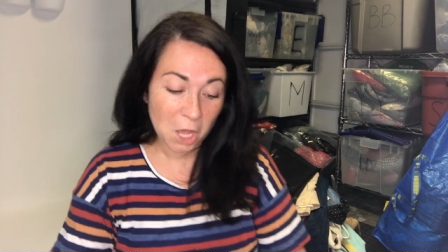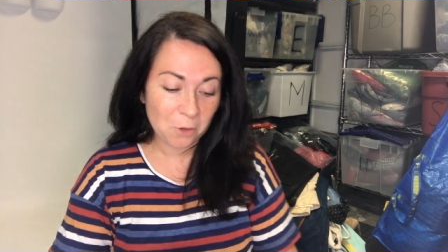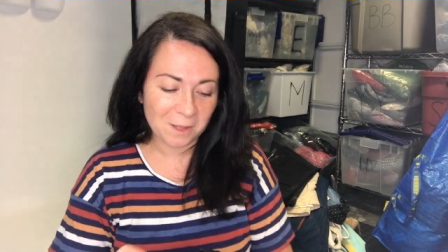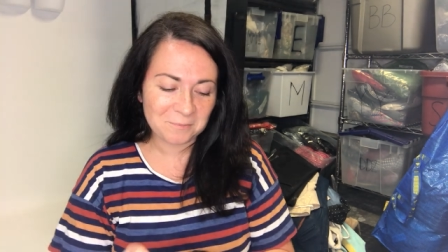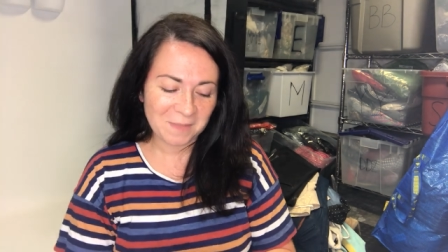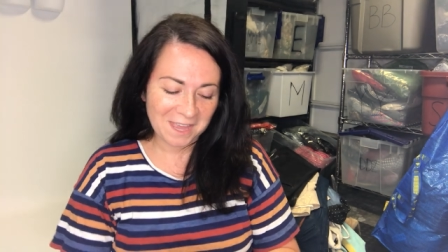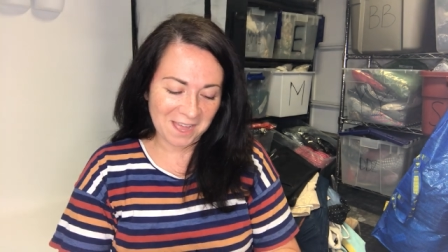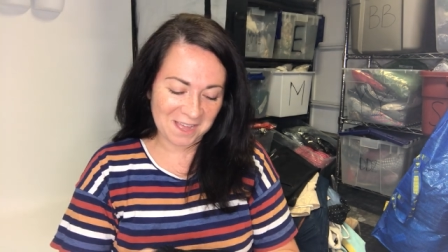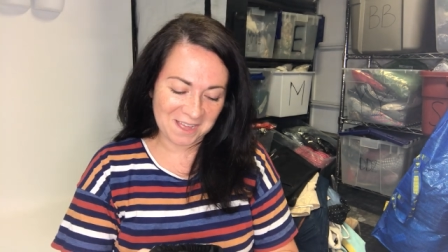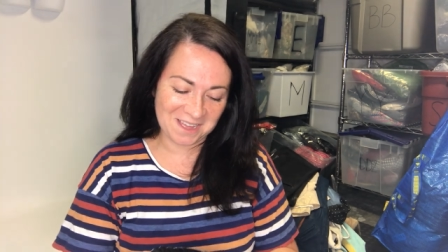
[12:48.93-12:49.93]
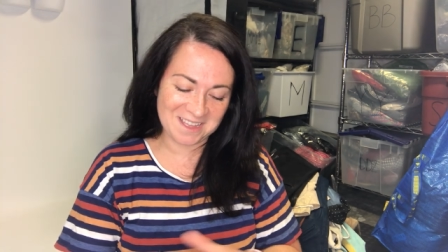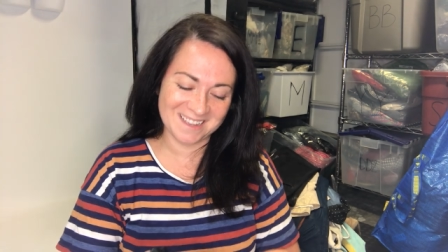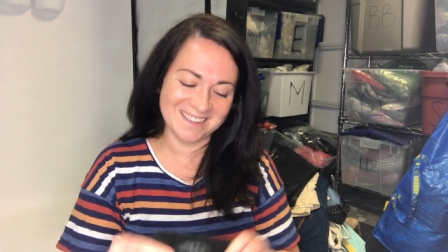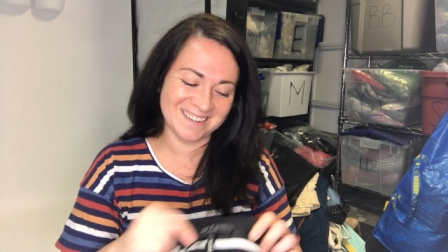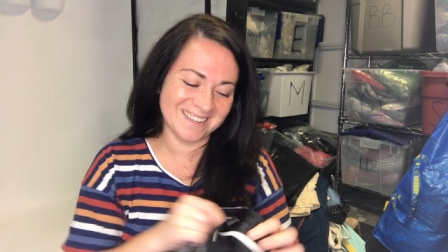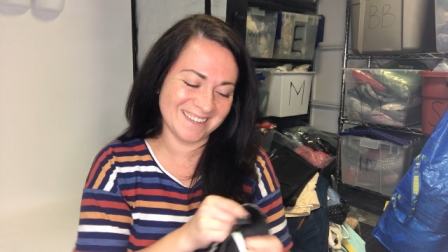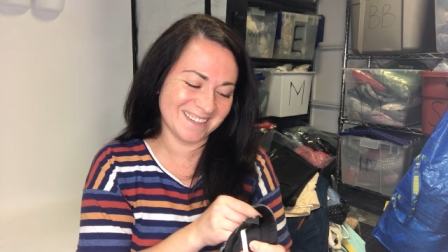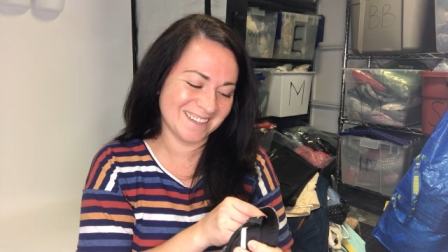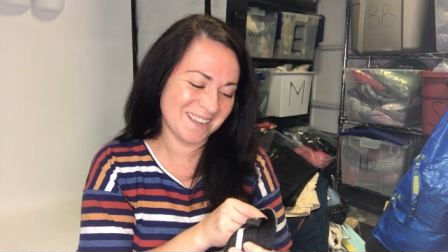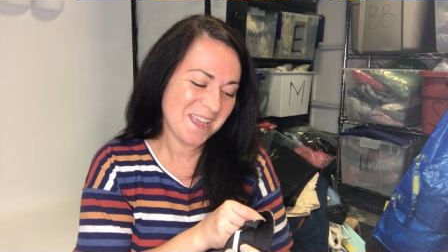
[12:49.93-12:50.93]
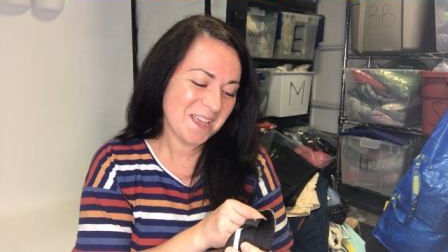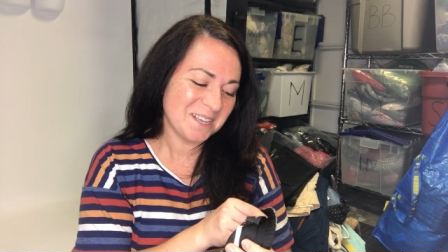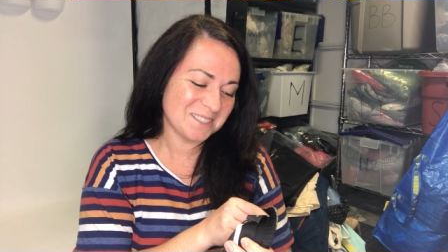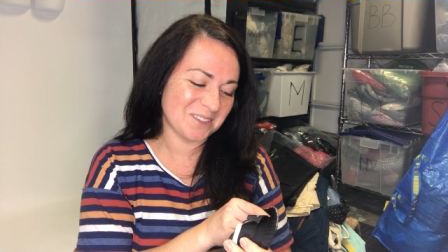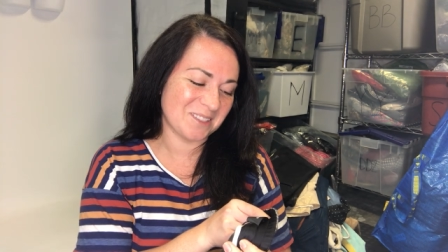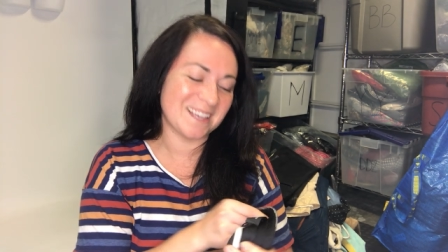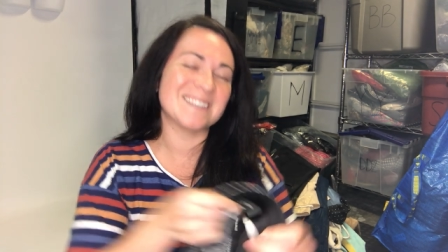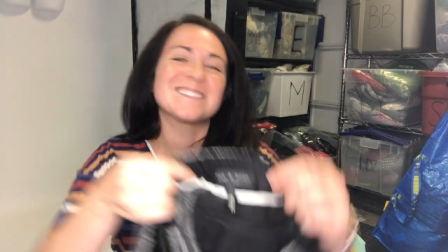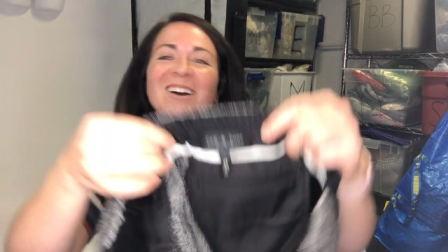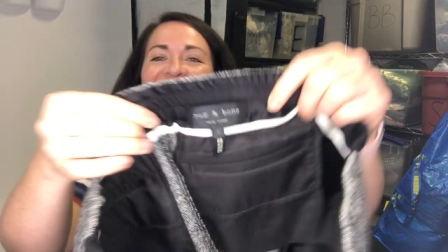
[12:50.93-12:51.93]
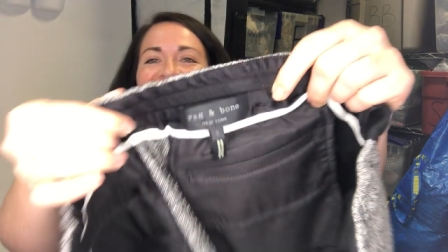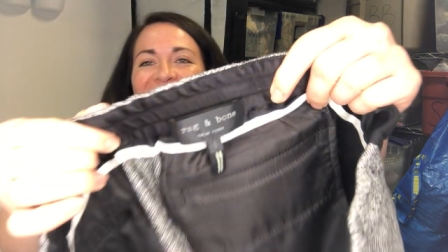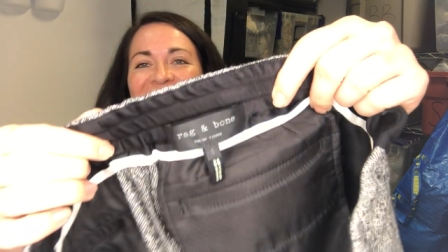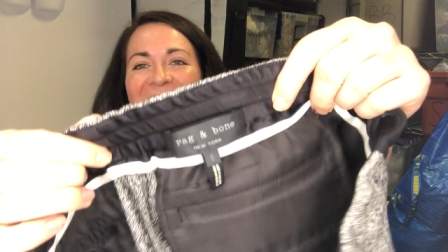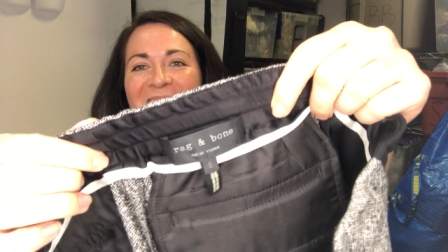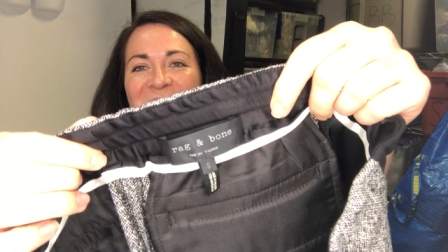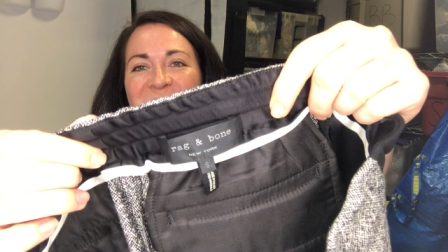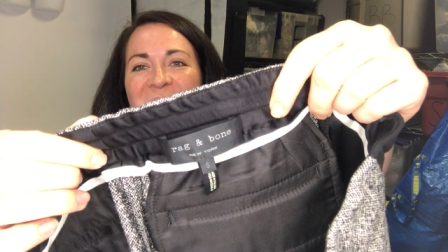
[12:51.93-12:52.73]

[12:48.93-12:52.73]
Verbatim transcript: Oh well. Uh, so these are Rag and